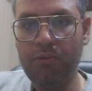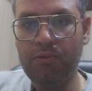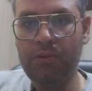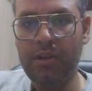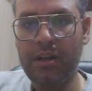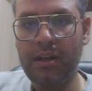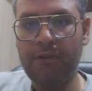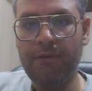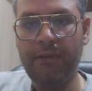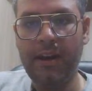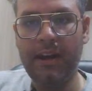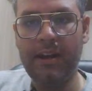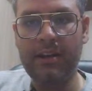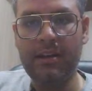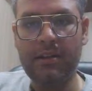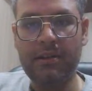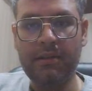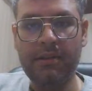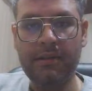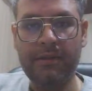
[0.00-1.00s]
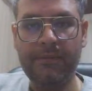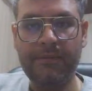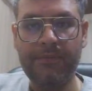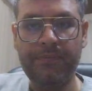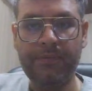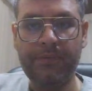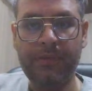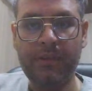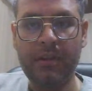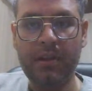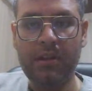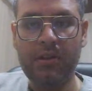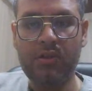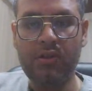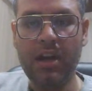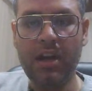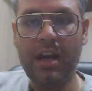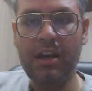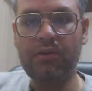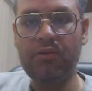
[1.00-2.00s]
the defender.
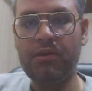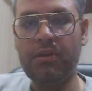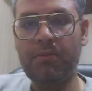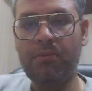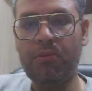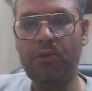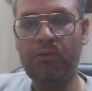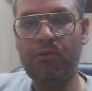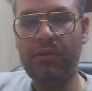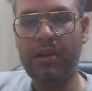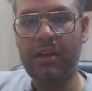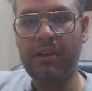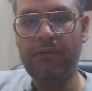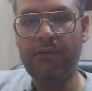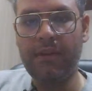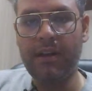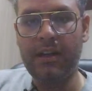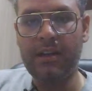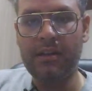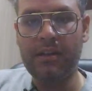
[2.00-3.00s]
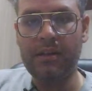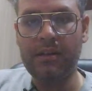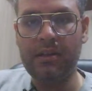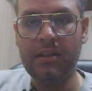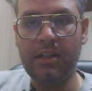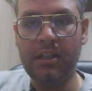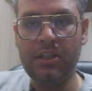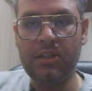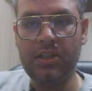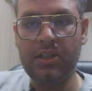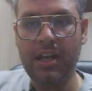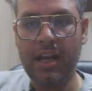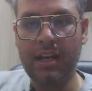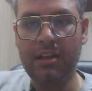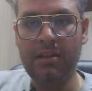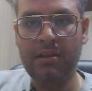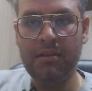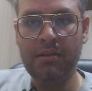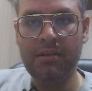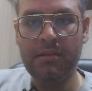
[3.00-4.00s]
Try to remove the defender. He
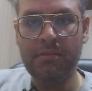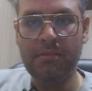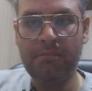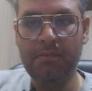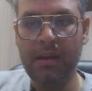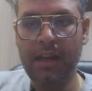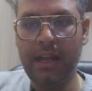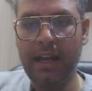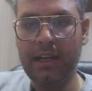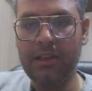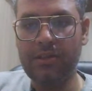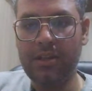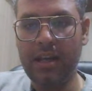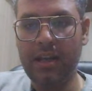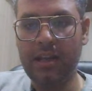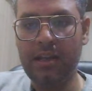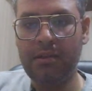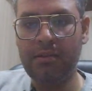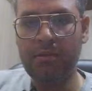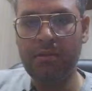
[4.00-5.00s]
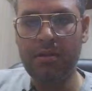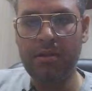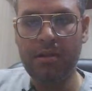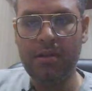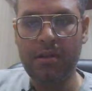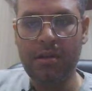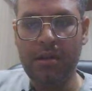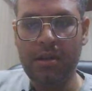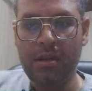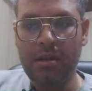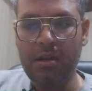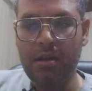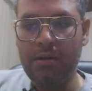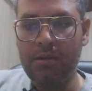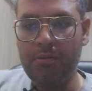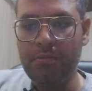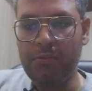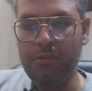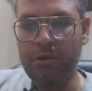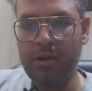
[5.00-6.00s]
check, black check,
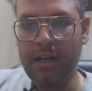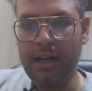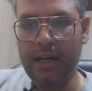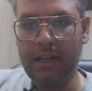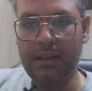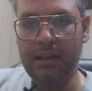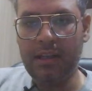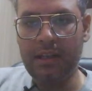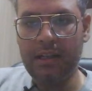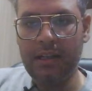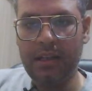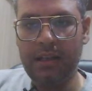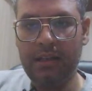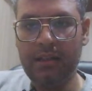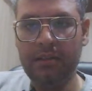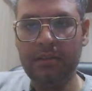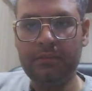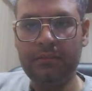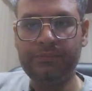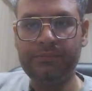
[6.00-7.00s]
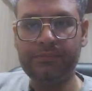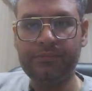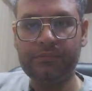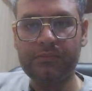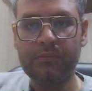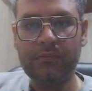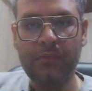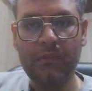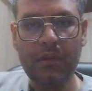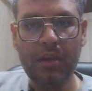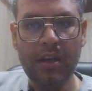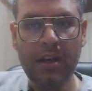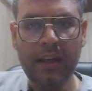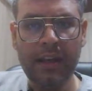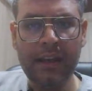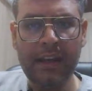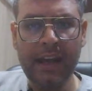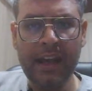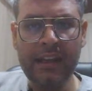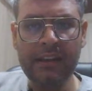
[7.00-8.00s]
protect the king,
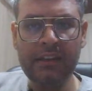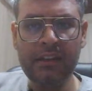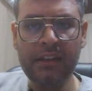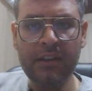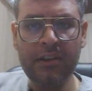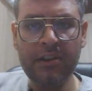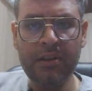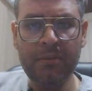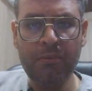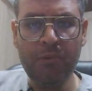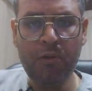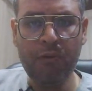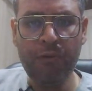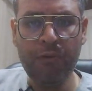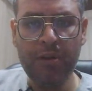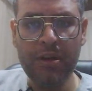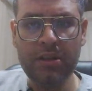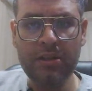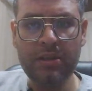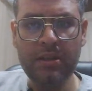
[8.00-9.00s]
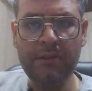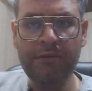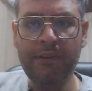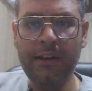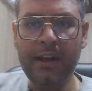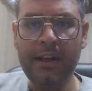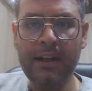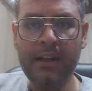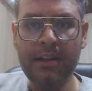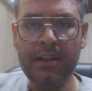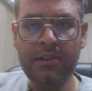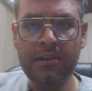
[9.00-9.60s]
castling remove first defender,